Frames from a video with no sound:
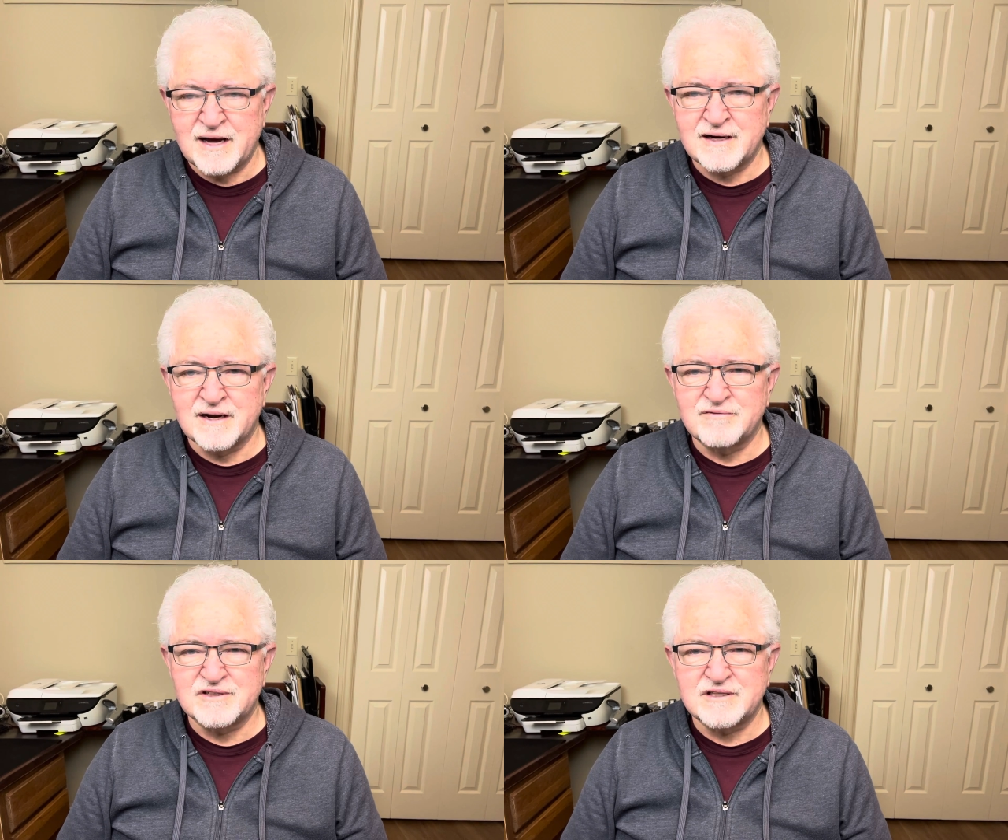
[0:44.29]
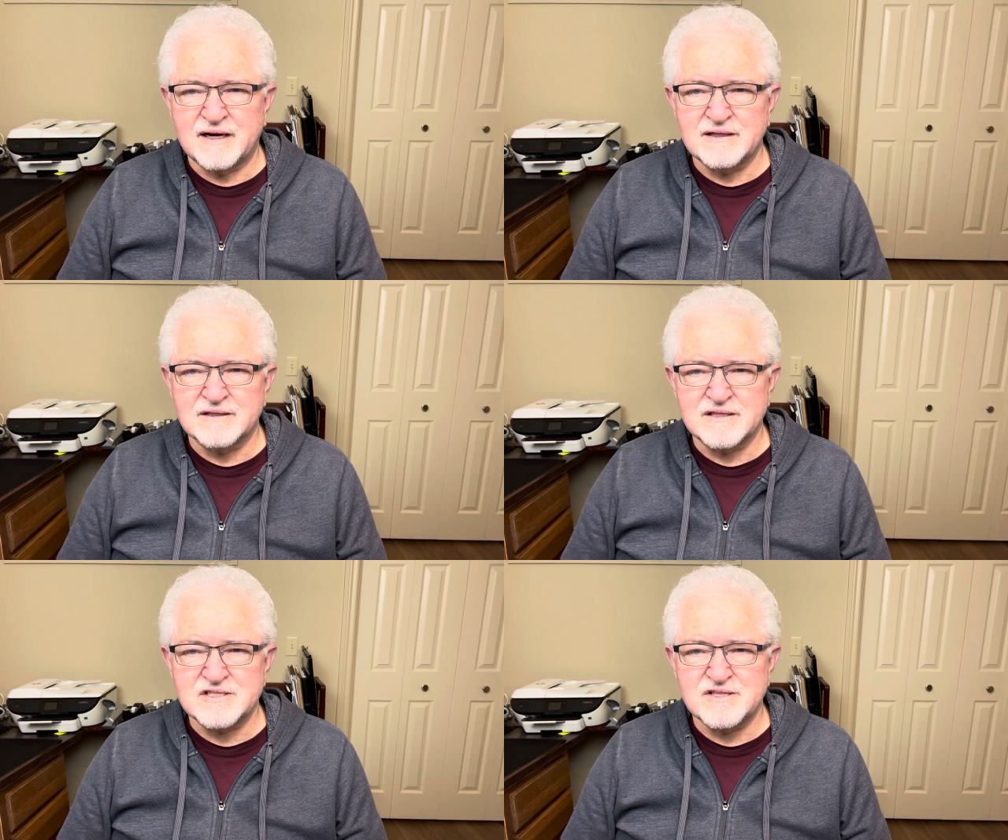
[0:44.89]
And I've entitled
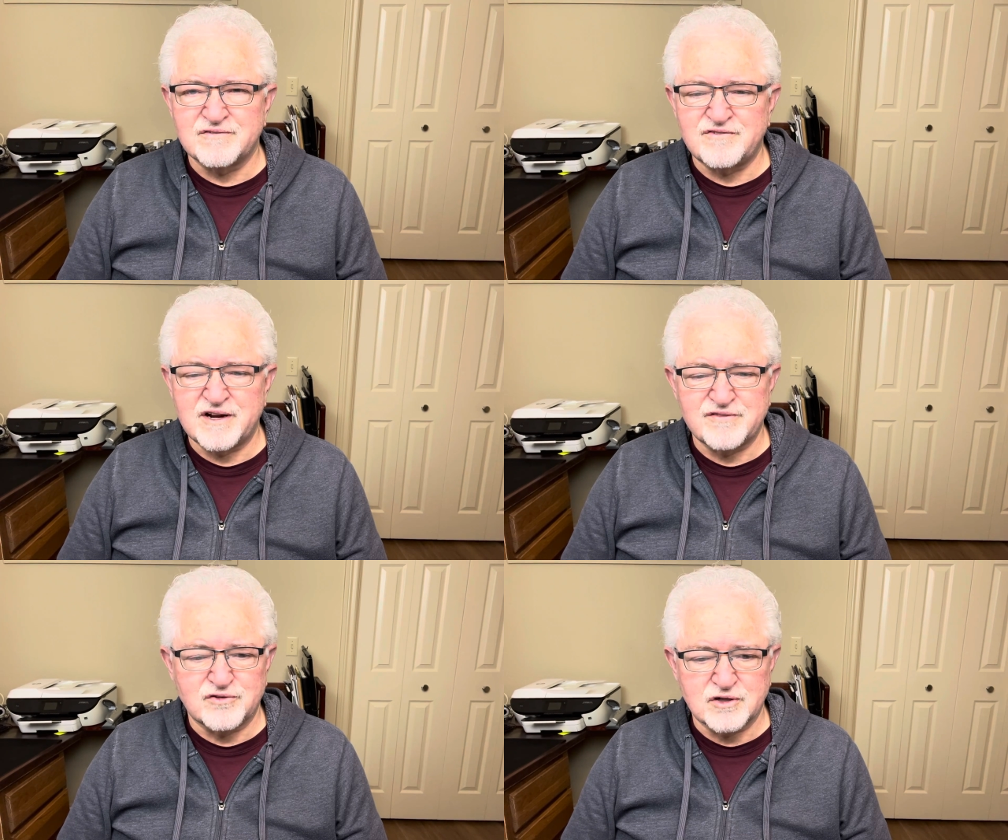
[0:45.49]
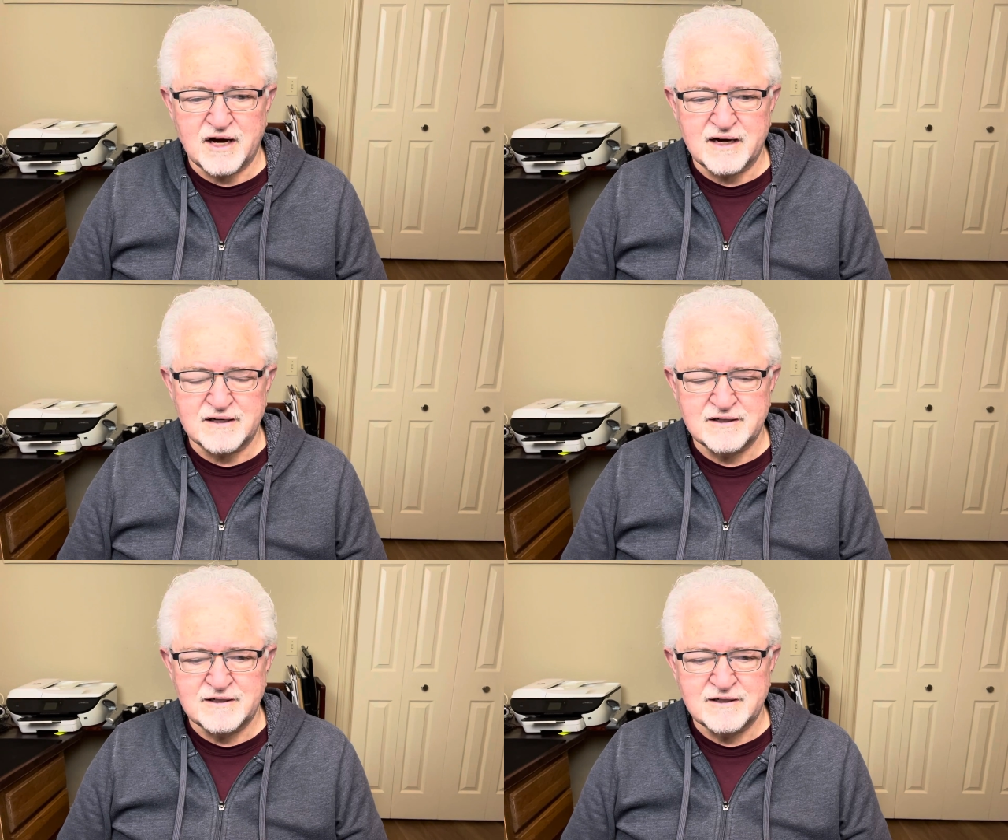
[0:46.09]
this, The Faithful God.